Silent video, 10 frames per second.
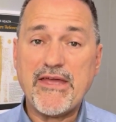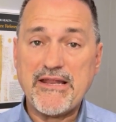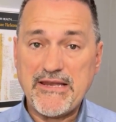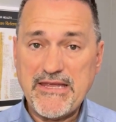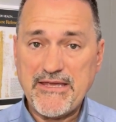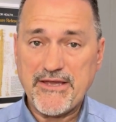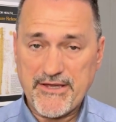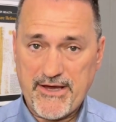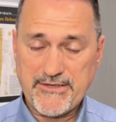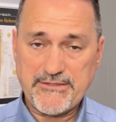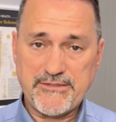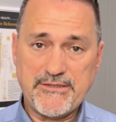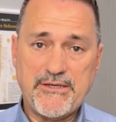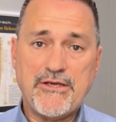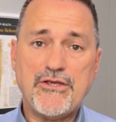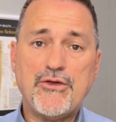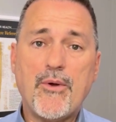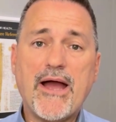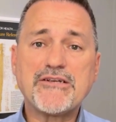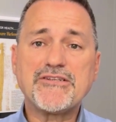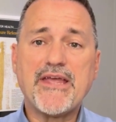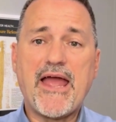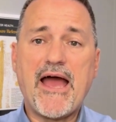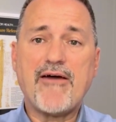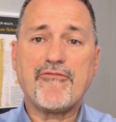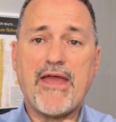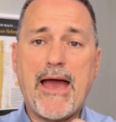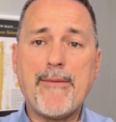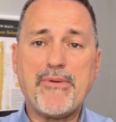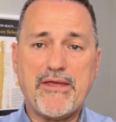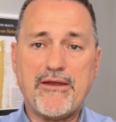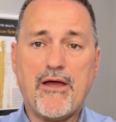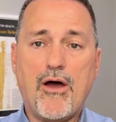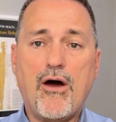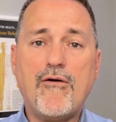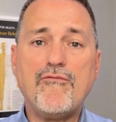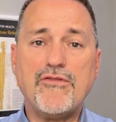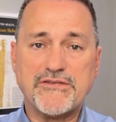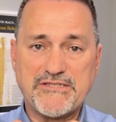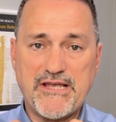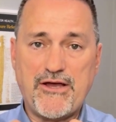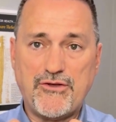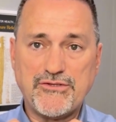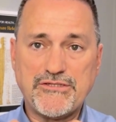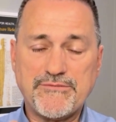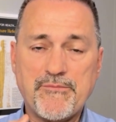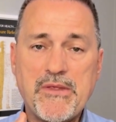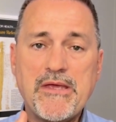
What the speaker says: a leaky gut, you actually have gapping of the cells,